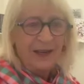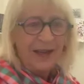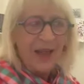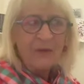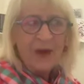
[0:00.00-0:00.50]

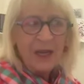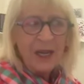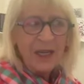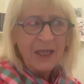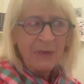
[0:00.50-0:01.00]
Another one
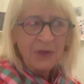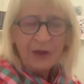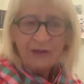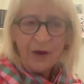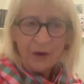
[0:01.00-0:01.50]
he did was
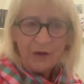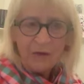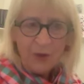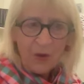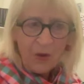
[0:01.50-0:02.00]
the Fog of
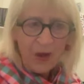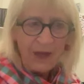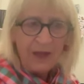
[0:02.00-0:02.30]
War,